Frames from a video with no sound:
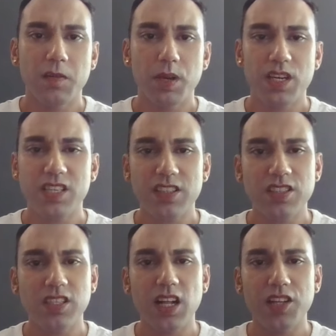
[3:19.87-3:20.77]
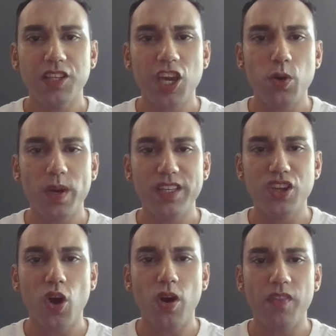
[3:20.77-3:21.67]
Because it's still you and
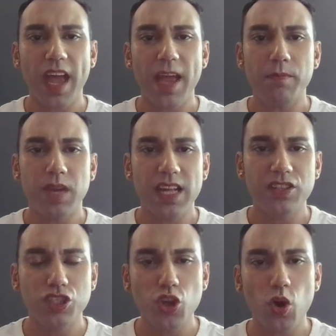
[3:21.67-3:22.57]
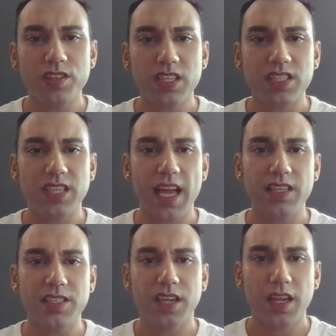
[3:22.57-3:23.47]
not them. It's your
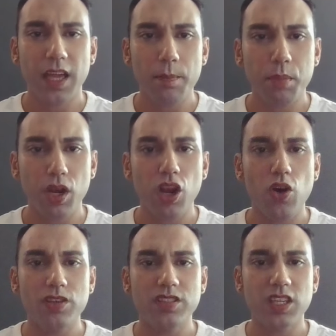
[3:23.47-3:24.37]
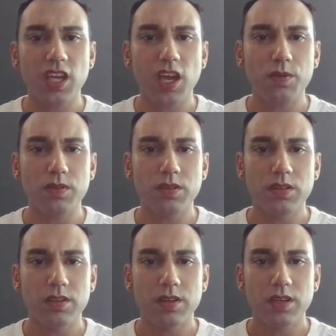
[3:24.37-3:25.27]
success. It belongs to you.
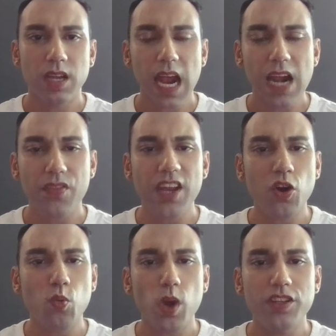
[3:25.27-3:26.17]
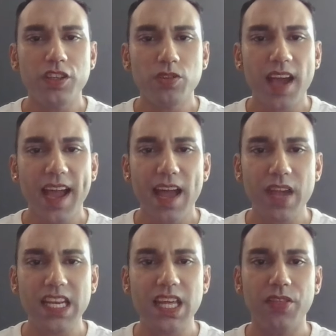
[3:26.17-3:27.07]
And they don't want you to have
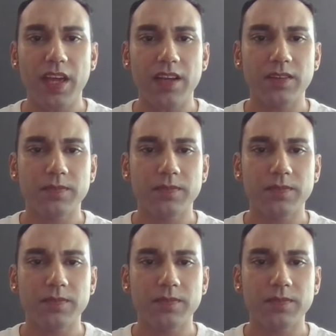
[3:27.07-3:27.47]
anything.